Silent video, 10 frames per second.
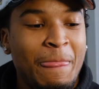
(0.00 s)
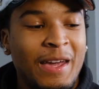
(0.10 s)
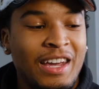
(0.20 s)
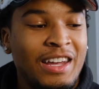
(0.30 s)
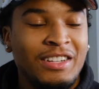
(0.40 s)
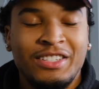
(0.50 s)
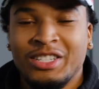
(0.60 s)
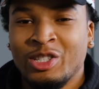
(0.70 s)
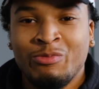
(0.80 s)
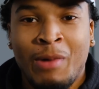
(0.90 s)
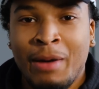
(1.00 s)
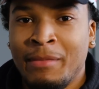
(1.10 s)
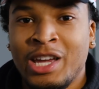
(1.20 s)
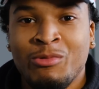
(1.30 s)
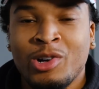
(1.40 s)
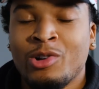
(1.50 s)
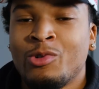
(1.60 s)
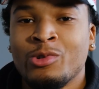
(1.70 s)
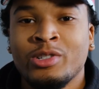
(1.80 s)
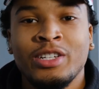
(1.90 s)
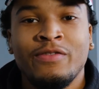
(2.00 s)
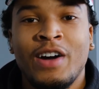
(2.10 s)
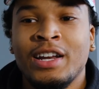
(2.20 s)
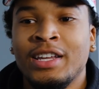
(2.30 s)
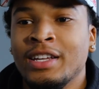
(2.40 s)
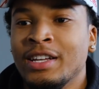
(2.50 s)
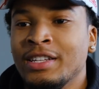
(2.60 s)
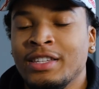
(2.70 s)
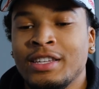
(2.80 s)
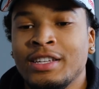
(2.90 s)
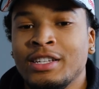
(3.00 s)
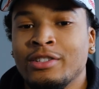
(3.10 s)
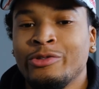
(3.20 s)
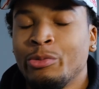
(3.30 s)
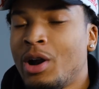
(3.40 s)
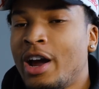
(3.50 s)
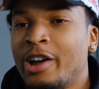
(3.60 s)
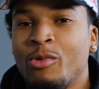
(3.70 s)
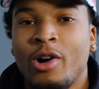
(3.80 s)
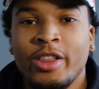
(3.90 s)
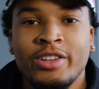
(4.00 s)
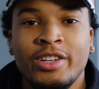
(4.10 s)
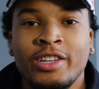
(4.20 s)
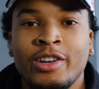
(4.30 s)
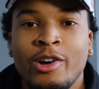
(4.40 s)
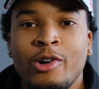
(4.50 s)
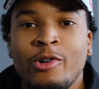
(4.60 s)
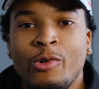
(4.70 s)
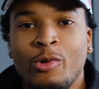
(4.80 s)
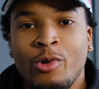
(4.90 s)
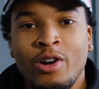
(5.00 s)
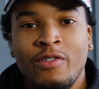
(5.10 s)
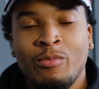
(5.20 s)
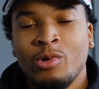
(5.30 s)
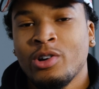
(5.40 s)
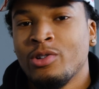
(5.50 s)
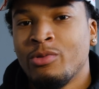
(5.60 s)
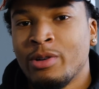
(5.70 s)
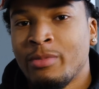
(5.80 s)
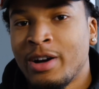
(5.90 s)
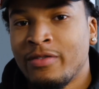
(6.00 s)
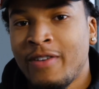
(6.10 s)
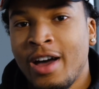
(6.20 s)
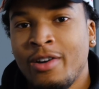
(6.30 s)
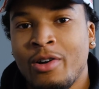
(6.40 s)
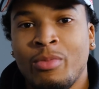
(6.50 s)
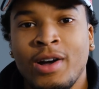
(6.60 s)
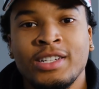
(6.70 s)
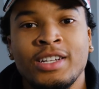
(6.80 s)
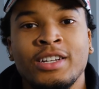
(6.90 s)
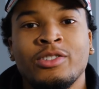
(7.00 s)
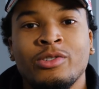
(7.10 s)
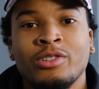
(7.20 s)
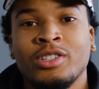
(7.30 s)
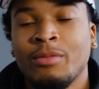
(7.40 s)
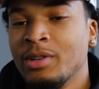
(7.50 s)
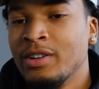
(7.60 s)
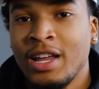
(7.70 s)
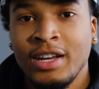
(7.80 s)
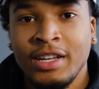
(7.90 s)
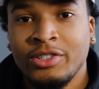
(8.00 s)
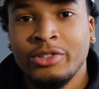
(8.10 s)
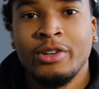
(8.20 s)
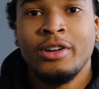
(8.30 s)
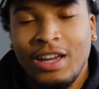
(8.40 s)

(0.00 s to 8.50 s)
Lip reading: and this is my main workhorse if I need anything super high quality, or if I'm working on one of my fine art projects or something of that nature.